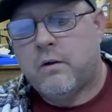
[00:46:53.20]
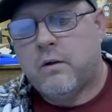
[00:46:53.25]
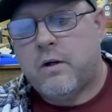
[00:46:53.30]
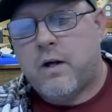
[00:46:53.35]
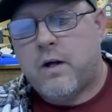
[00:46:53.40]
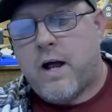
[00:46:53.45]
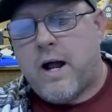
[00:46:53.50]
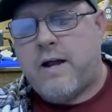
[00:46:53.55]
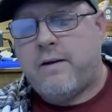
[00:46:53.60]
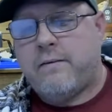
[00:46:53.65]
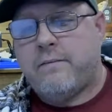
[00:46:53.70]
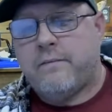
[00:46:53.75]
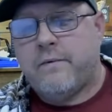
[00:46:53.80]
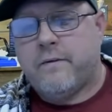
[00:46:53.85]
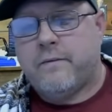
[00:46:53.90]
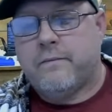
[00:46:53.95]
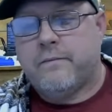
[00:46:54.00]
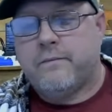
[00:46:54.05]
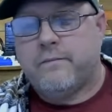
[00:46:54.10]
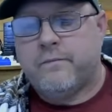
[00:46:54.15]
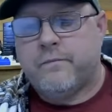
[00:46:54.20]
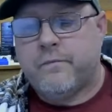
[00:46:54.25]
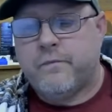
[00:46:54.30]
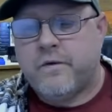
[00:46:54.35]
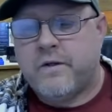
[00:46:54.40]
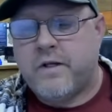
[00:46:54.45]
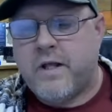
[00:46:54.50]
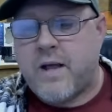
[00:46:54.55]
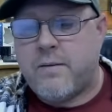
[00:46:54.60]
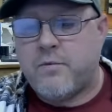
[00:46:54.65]
All right.
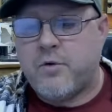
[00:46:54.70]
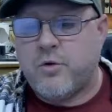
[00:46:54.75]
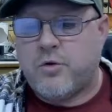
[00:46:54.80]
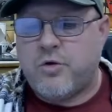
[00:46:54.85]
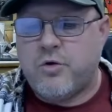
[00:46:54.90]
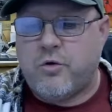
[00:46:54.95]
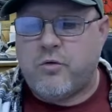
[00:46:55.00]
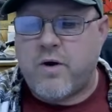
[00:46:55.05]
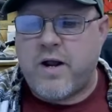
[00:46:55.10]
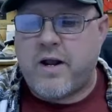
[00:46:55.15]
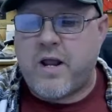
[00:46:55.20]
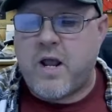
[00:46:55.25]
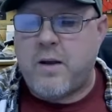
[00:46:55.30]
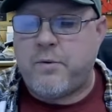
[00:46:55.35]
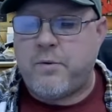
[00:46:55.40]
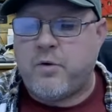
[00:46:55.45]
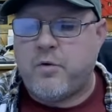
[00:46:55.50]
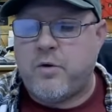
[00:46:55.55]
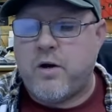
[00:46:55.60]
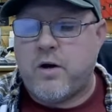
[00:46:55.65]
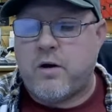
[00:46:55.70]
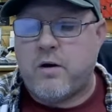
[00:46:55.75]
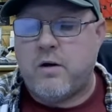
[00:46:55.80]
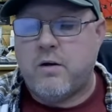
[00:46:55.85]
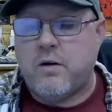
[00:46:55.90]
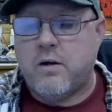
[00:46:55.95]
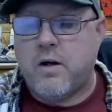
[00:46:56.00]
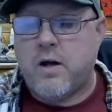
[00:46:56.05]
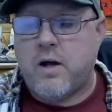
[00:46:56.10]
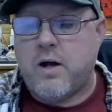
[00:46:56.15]
Yeah, you too, Greg. Happy New Year.
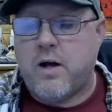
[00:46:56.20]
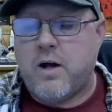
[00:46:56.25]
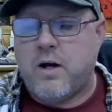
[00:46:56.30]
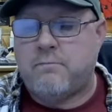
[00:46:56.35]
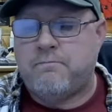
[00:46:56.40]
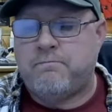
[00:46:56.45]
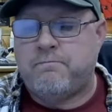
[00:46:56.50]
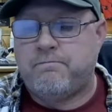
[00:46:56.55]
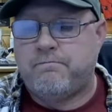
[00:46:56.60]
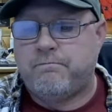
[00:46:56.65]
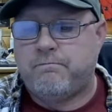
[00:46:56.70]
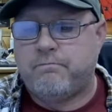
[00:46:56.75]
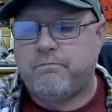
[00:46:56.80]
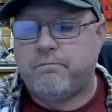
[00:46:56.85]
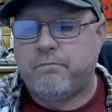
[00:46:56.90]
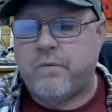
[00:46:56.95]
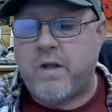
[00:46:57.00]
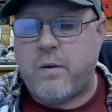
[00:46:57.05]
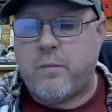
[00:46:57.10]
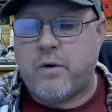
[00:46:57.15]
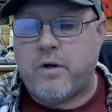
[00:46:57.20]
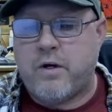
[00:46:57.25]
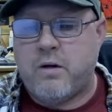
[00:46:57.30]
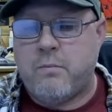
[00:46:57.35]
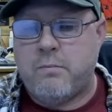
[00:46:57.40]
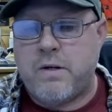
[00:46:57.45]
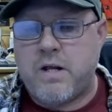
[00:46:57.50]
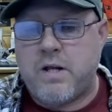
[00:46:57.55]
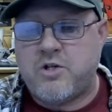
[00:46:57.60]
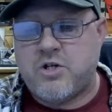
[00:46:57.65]
Yeah, we're gonna
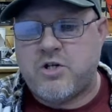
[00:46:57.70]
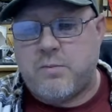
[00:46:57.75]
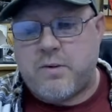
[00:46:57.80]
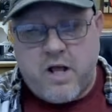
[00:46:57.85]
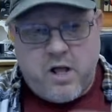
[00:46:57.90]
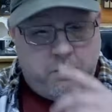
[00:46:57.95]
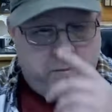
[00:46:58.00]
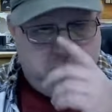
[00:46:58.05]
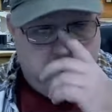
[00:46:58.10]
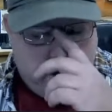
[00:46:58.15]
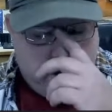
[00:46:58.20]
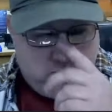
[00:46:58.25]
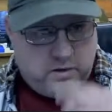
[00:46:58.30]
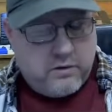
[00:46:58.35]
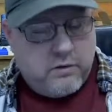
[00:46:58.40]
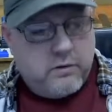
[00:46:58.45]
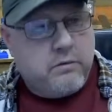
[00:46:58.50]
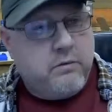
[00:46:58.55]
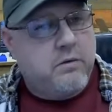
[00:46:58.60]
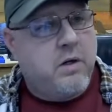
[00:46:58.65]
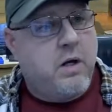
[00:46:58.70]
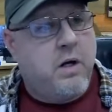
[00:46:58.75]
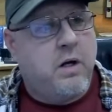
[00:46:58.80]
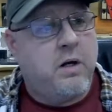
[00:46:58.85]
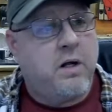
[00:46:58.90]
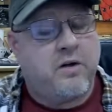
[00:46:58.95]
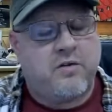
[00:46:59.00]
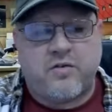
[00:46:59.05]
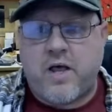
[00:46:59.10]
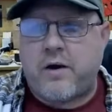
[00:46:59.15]
be, Jim and I'll be on
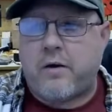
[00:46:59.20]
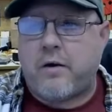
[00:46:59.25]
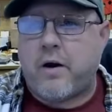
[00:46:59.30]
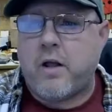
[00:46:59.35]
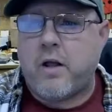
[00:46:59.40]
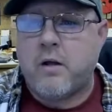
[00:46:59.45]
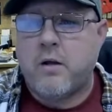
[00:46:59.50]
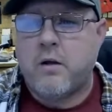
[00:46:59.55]
next Saturday.